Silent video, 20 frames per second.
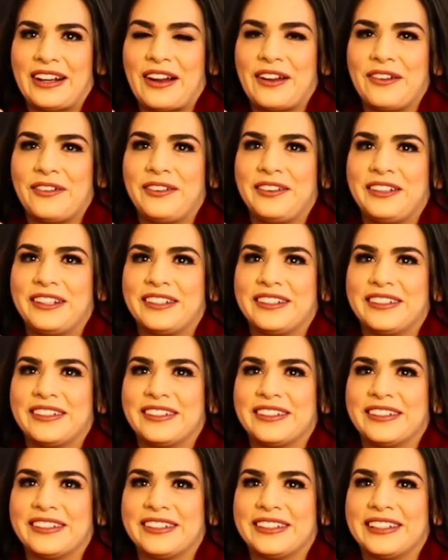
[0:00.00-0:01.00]
I
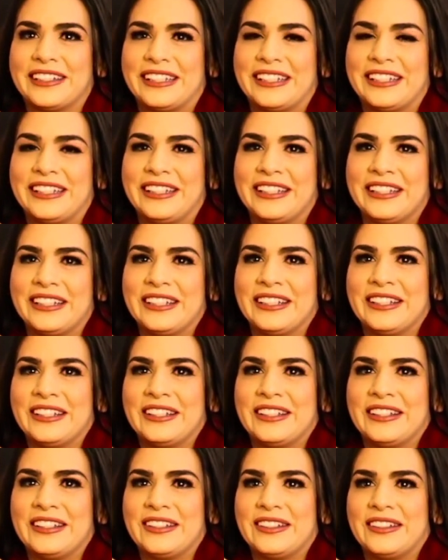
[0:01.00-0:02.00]
will.
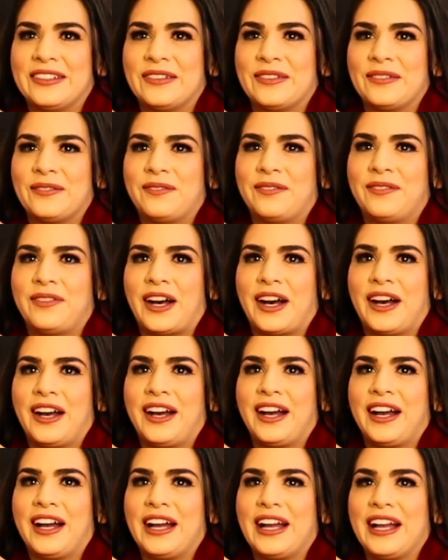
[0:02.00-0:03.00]
Bye, Victoria.
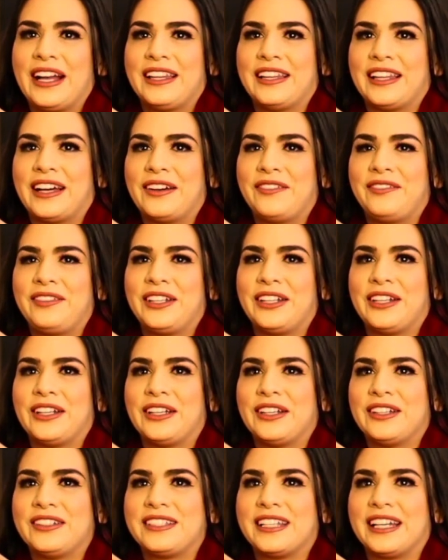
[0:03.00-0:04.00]
Bye, love
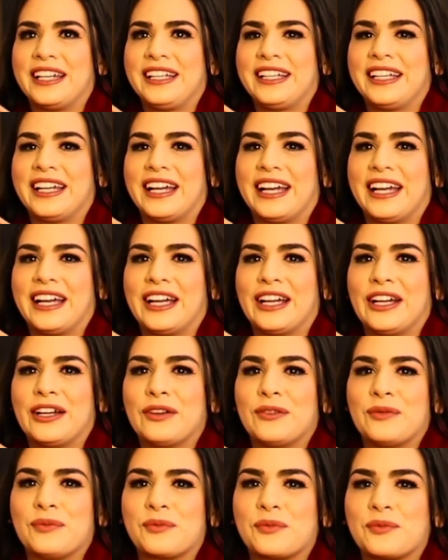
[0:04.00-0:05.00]
you. Take care.